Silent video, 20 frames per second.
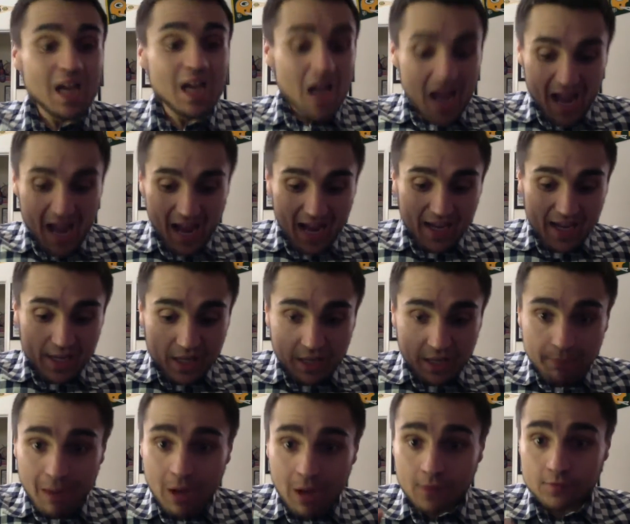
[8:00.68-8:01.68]
and the
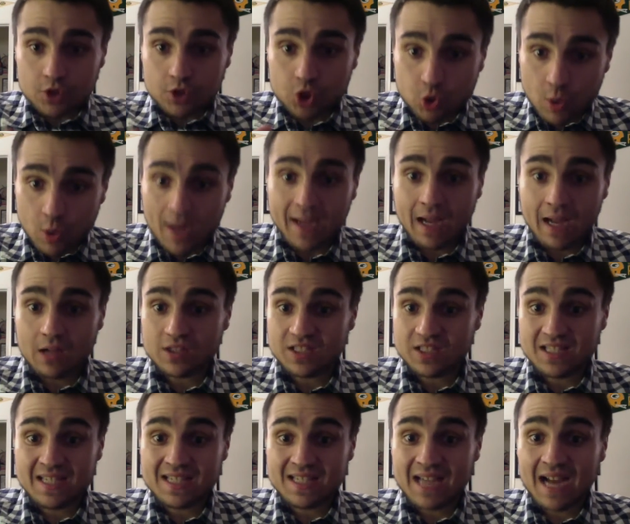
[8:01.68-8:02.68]
amount of strikeouts
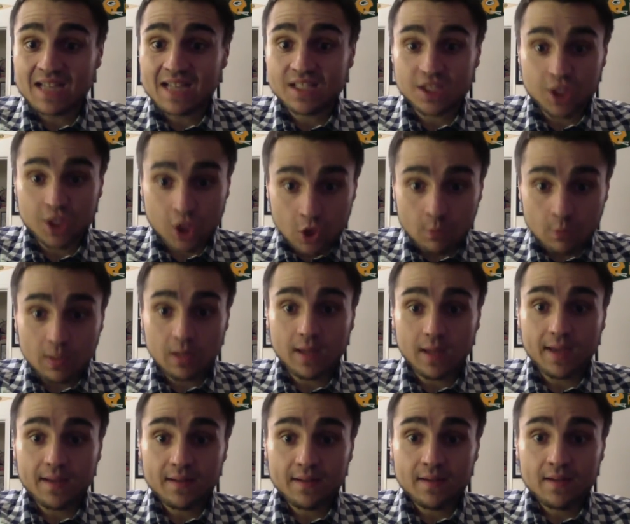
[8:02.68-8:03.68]
these guys
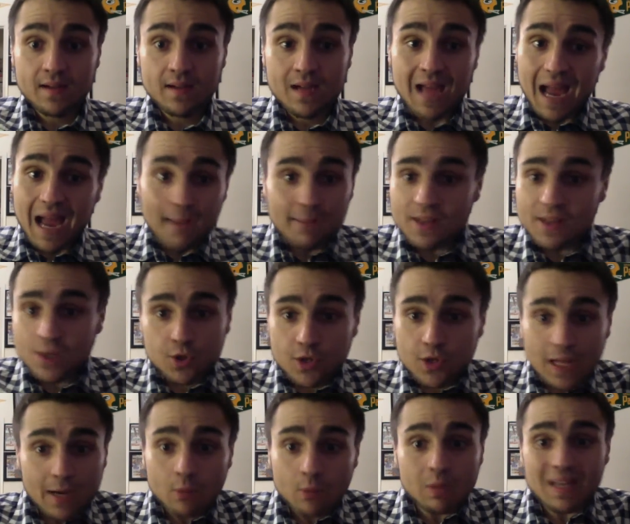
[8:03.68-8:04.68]
accumulate. I mean,
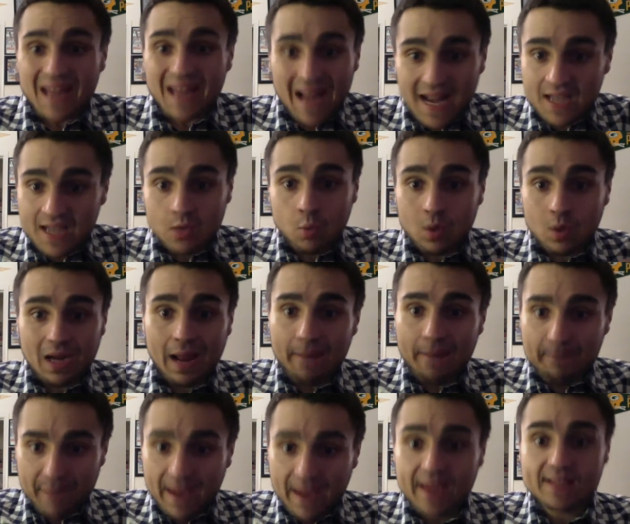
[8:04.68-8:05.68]
they don't let anyone on
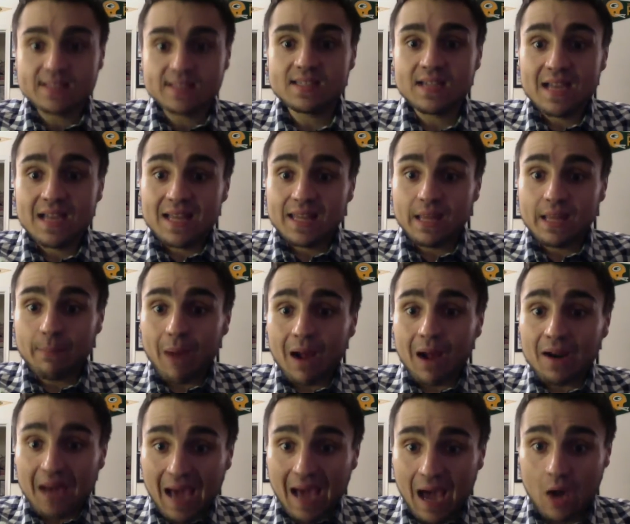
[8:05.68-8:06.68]
base. The
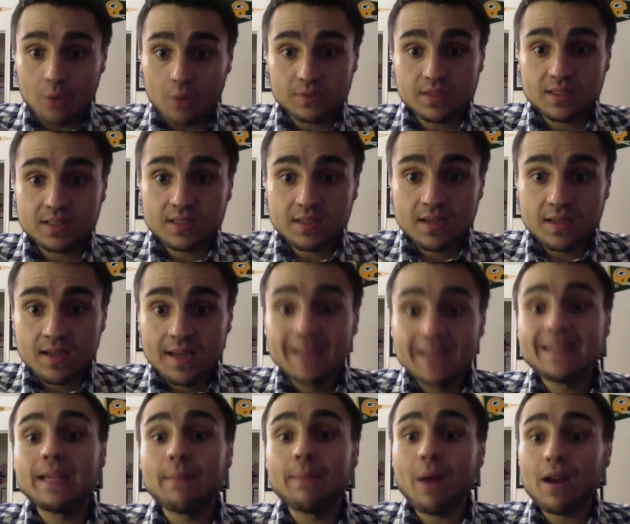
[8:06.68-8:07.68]
amount of outs,
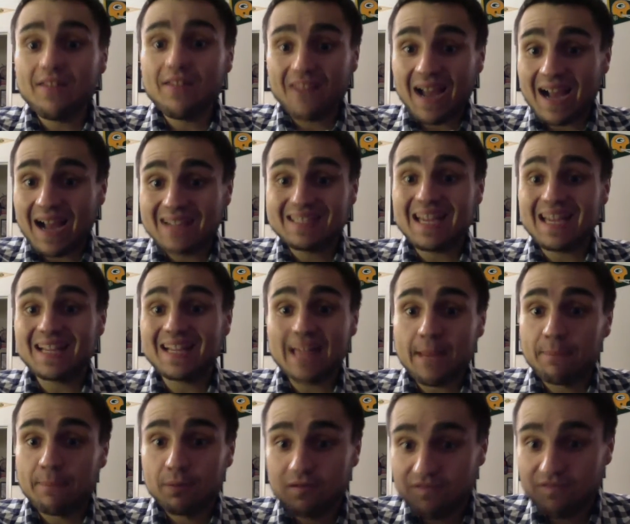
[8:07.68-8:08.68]
the amount of contact they
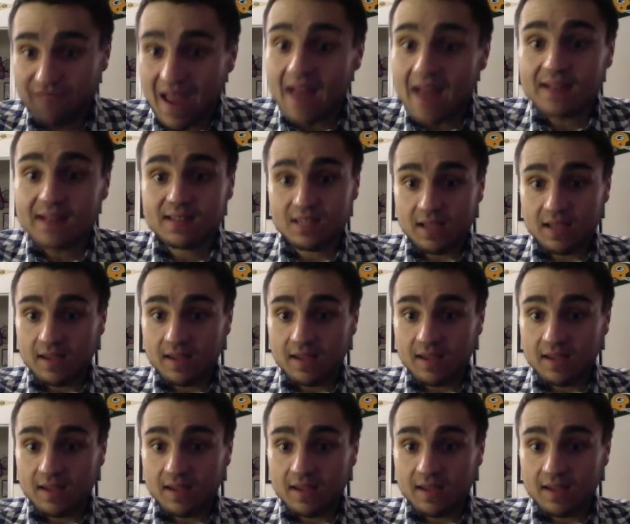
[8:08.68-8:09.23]
prevent